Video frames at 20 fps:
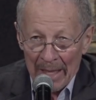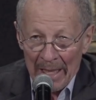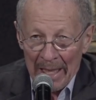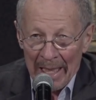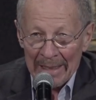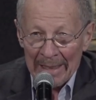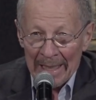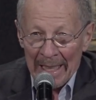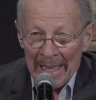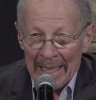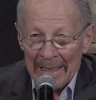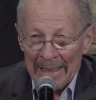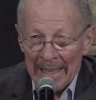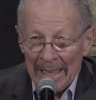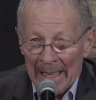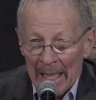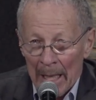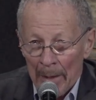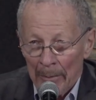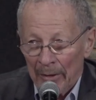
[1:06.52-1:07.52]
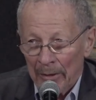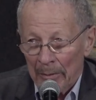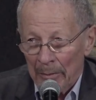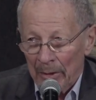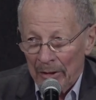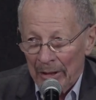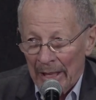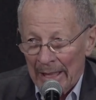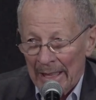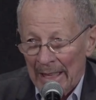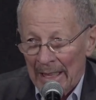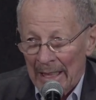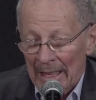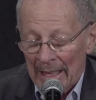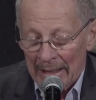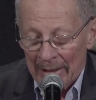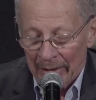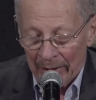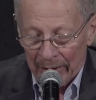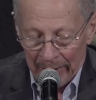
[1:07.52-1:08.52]
And Andy comes from Shaker
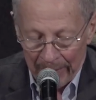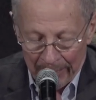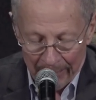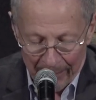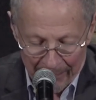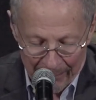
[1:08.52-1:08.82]
Heights.